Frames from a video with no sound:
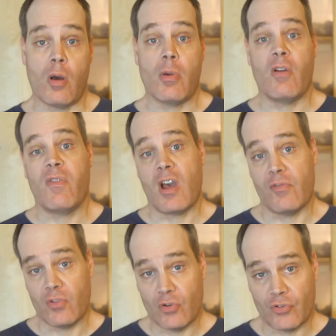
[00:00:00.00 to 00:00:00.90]
about
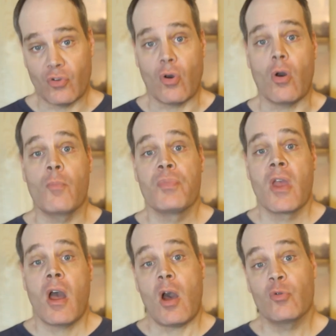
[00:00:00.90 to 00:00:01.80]
5 years ago,
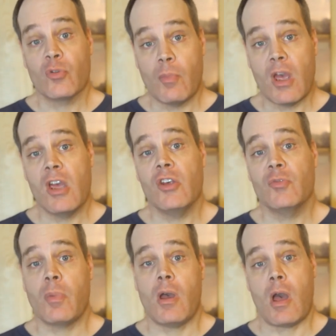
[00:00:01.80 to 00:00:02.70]
I was
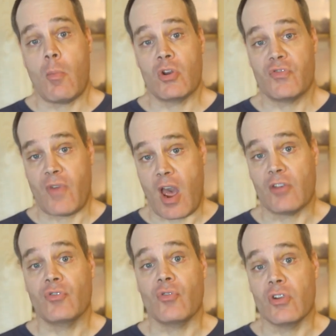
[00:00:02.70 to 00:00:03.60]
amazed by how much
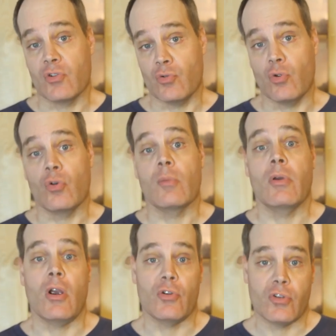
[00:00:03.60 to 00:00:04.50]
faster he grew
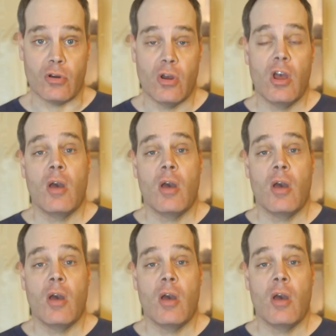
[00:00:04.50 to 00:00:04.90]
compared to